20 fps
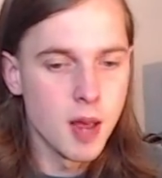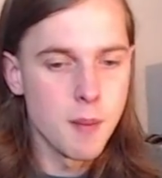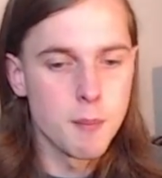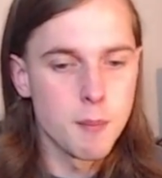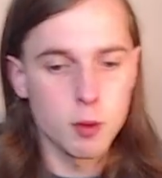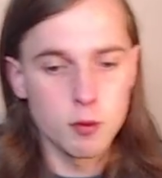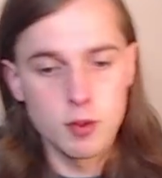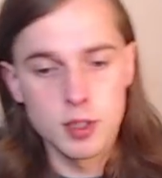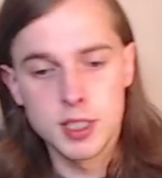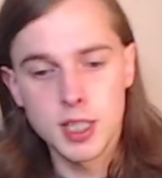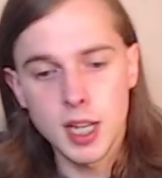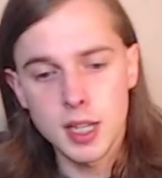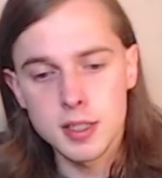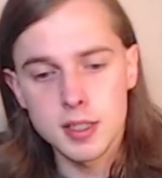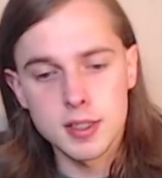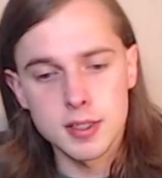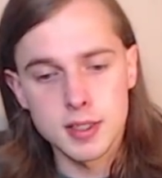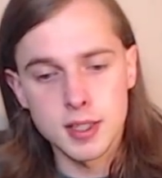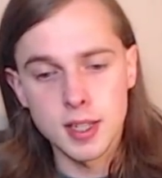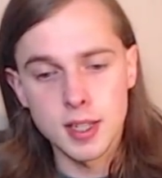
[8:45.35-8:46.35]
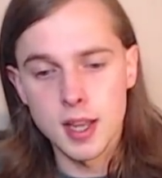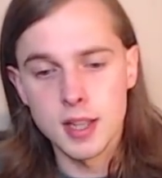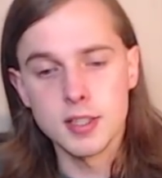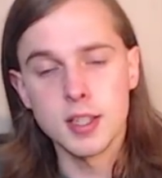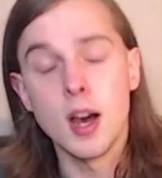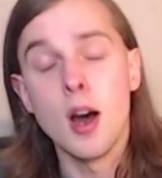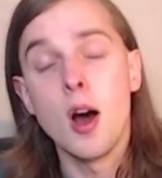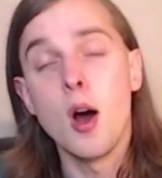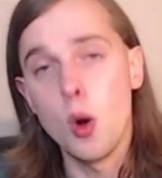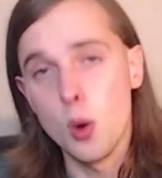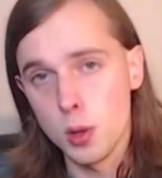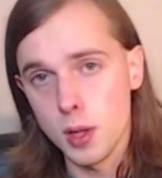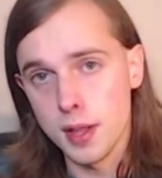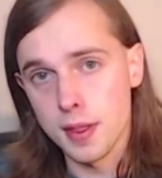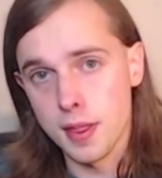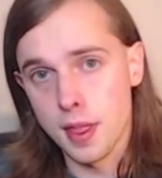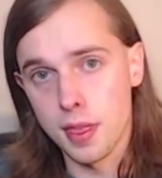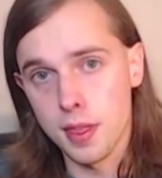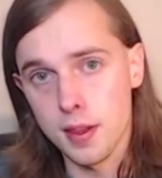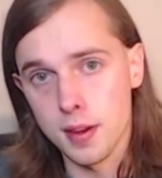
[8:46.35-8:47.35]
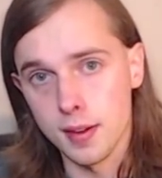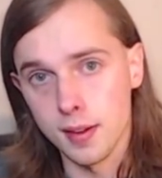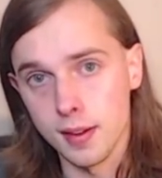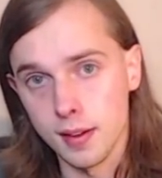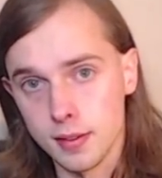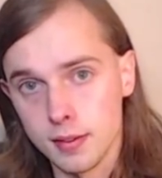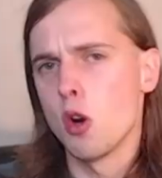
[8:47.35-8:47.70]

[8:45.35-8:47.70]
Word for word: But redundancy is a whole other thing.